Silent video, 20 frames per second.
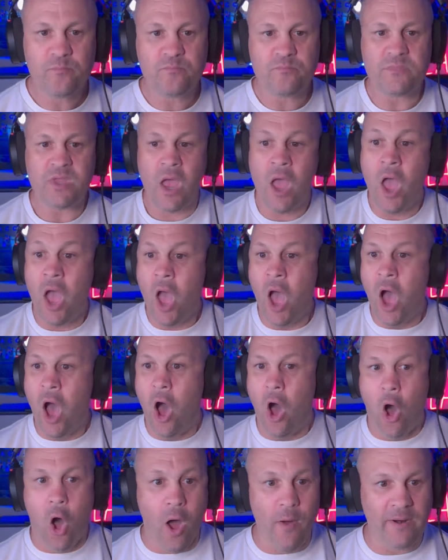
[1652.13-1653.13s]

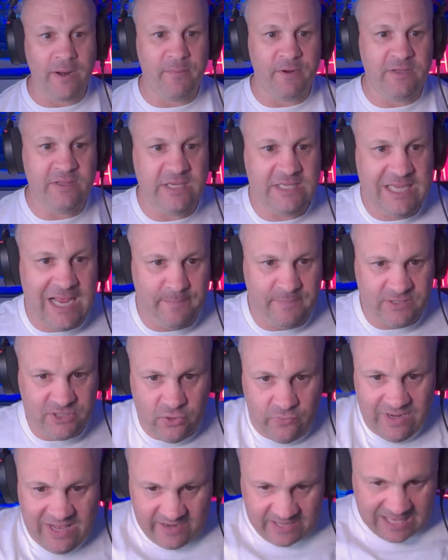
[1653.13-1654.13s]
I want to bring this up. It's
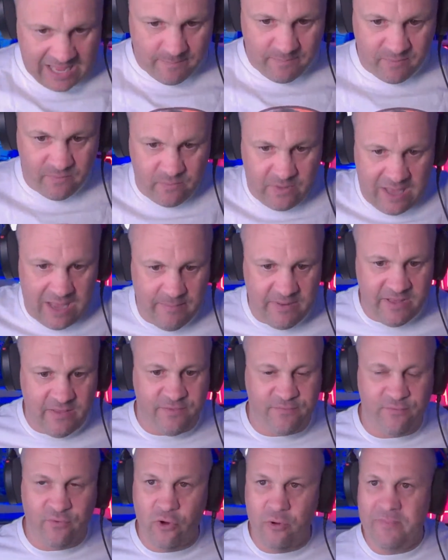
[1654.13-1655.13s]
already had a couple coming
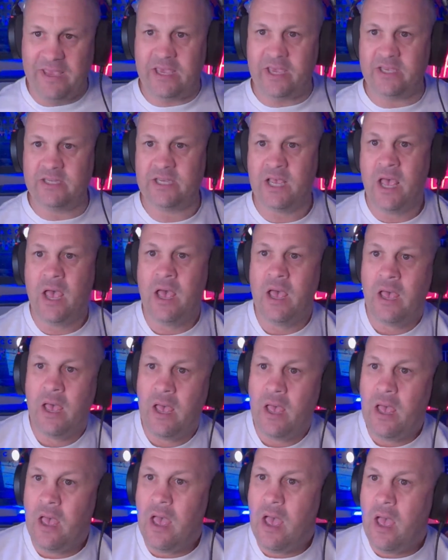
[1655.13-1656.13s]
through because,
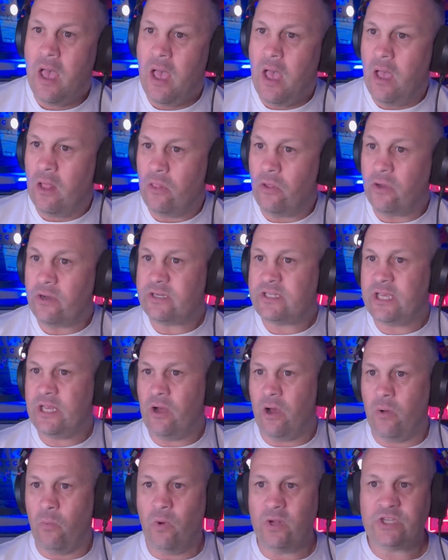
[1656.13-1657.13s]
like I said,
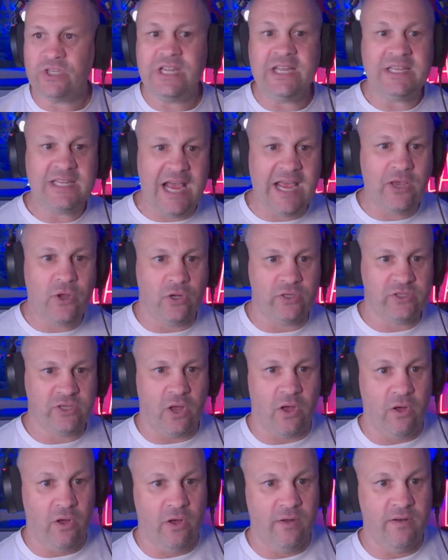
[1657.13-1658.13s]
I watched Nick Dacos
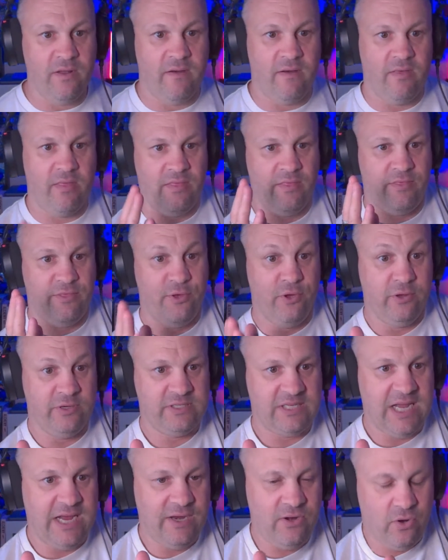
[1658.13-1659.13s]
on
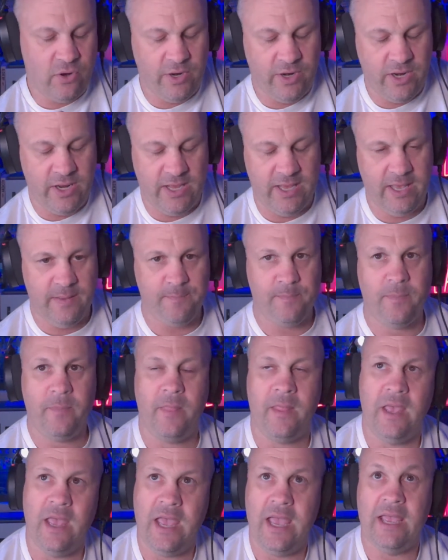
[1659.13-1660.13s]
Thursday night.
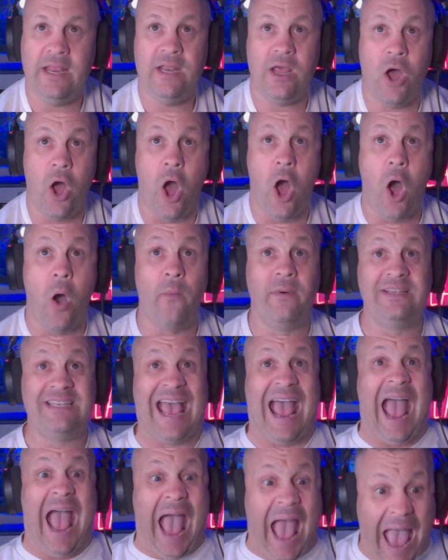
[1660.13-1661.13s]
And I was
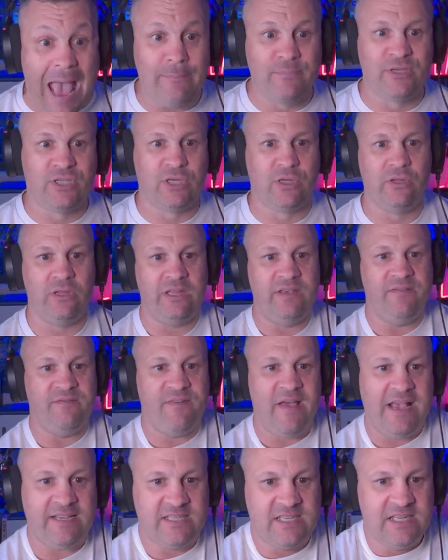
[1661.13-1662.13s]
absolutely
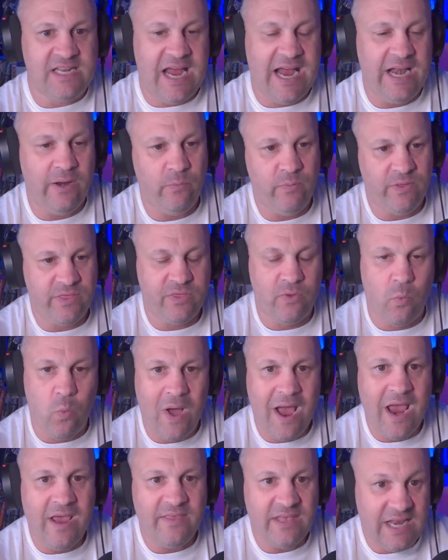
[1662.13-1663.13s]
fascinated with the
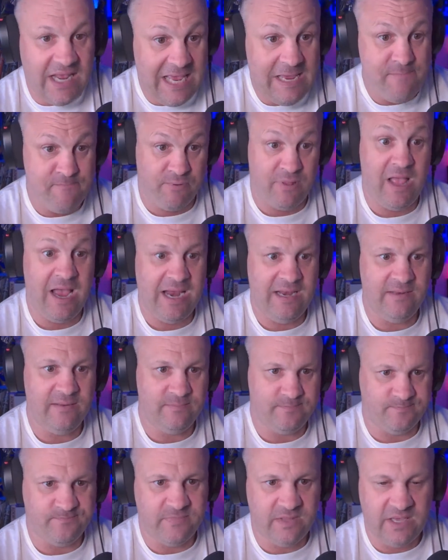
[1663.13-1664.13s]
way that he played
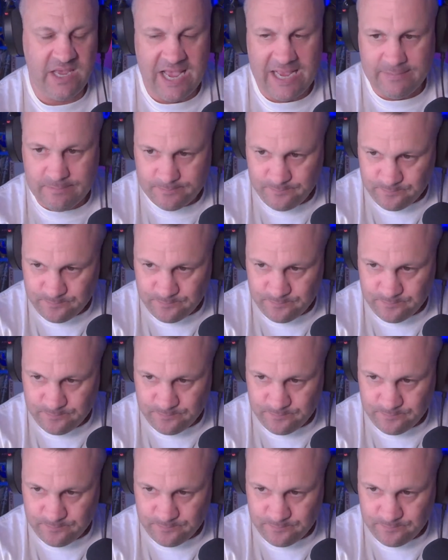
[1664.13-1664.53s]
the game.